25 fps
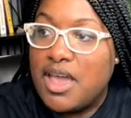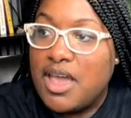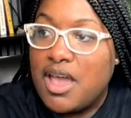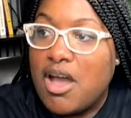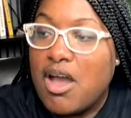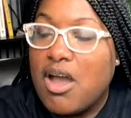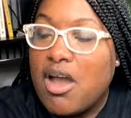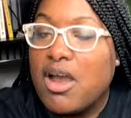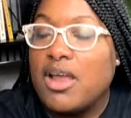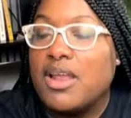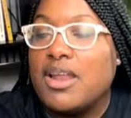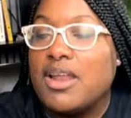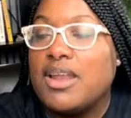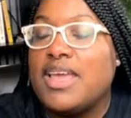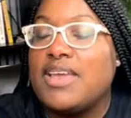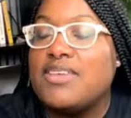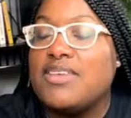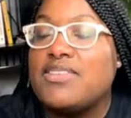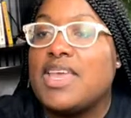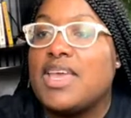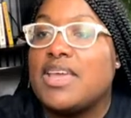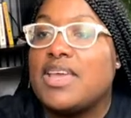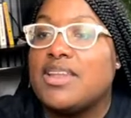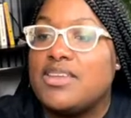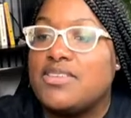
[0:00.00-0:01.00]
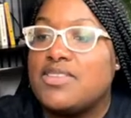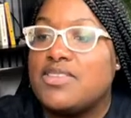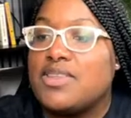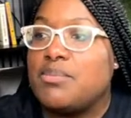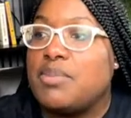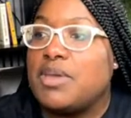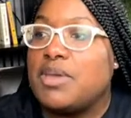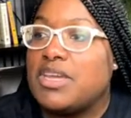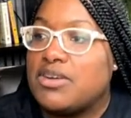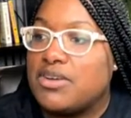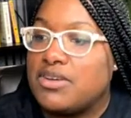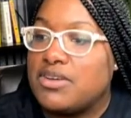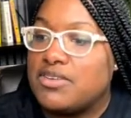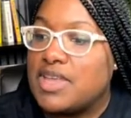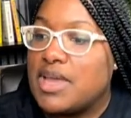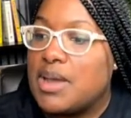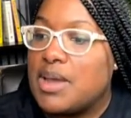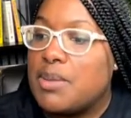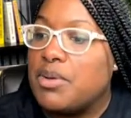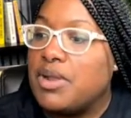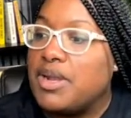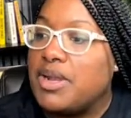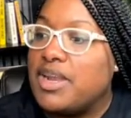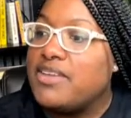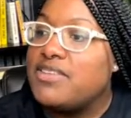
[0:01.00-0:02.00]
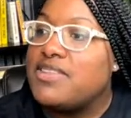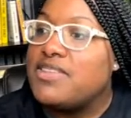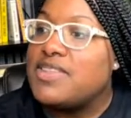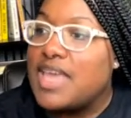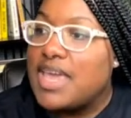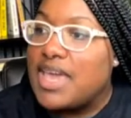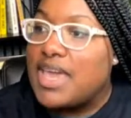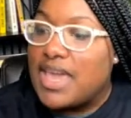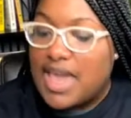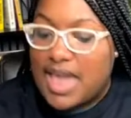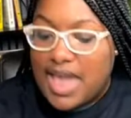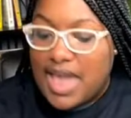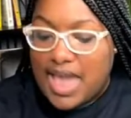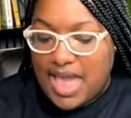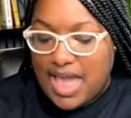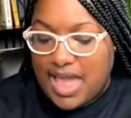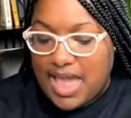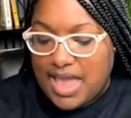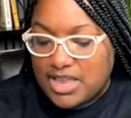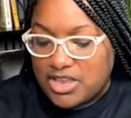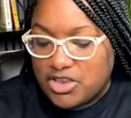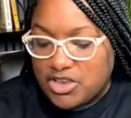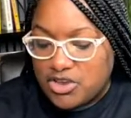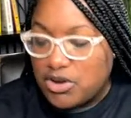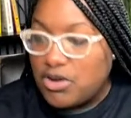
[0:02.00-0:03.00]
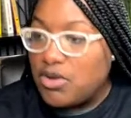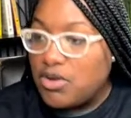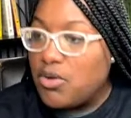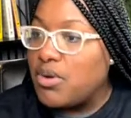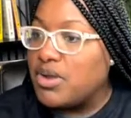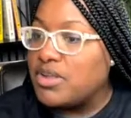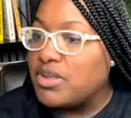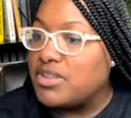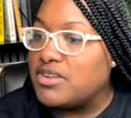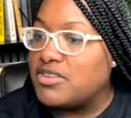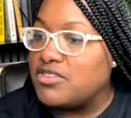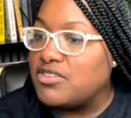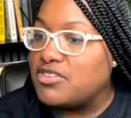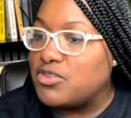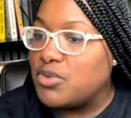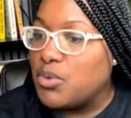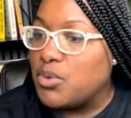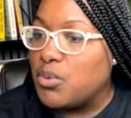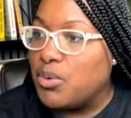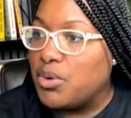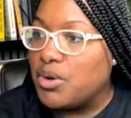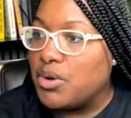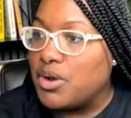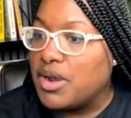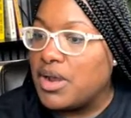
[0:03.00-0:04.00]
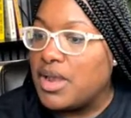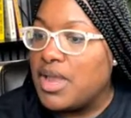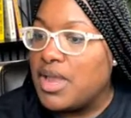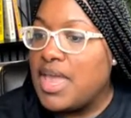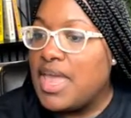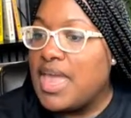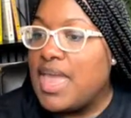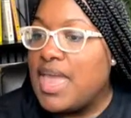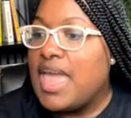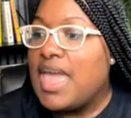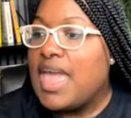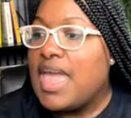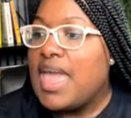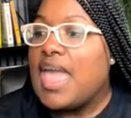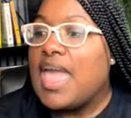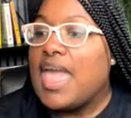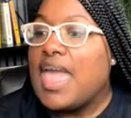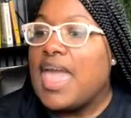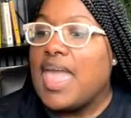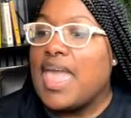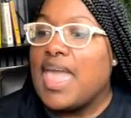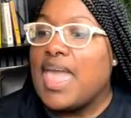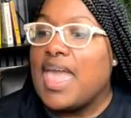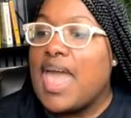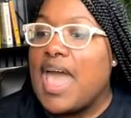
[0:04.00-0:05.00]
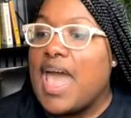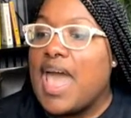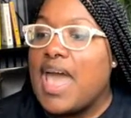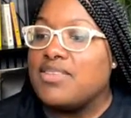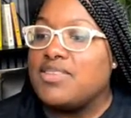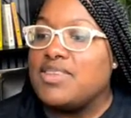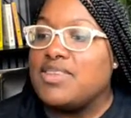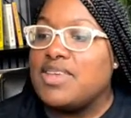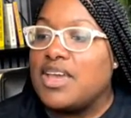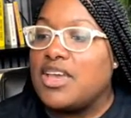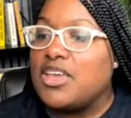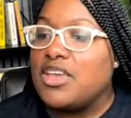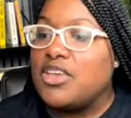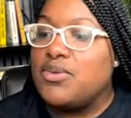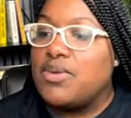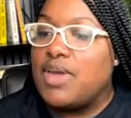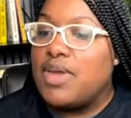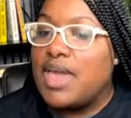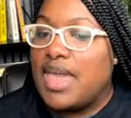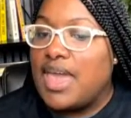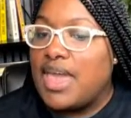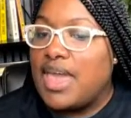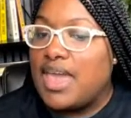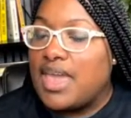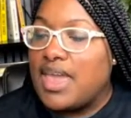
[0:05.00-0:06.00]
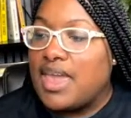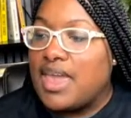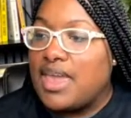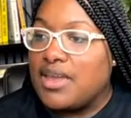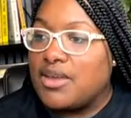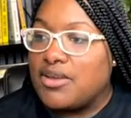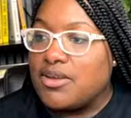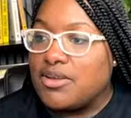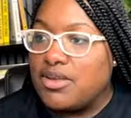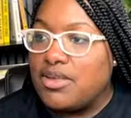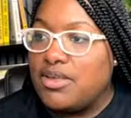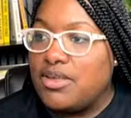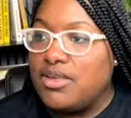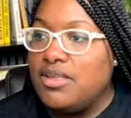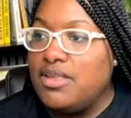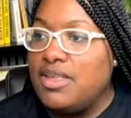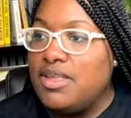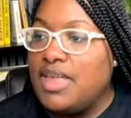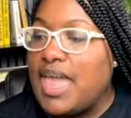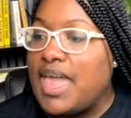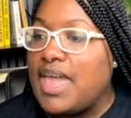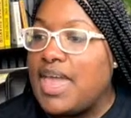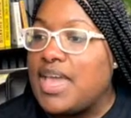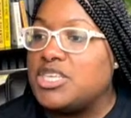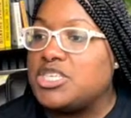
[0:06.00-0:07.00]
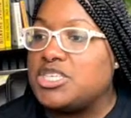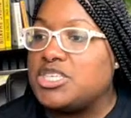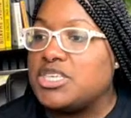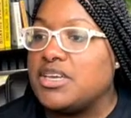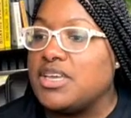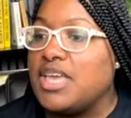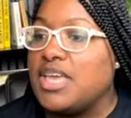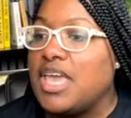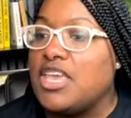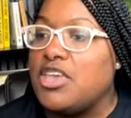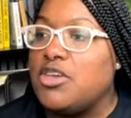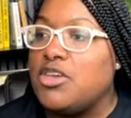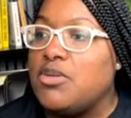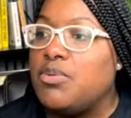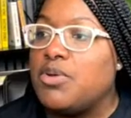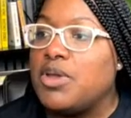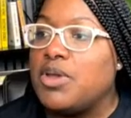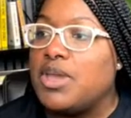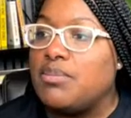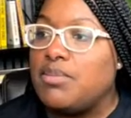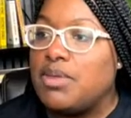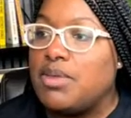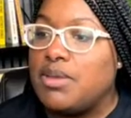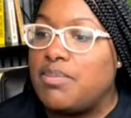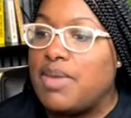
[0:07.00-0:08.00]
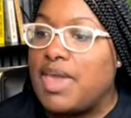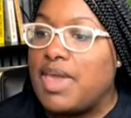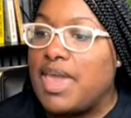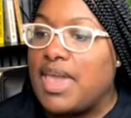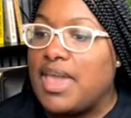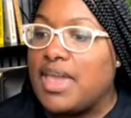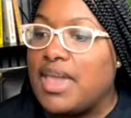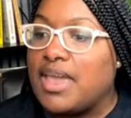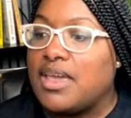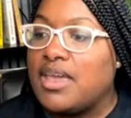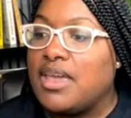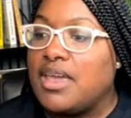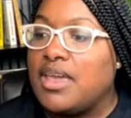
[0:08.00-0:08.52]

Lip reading: Or let's say this is a better example. Let's say you're going to the store and I tell you, hey, Asia, can you bring me back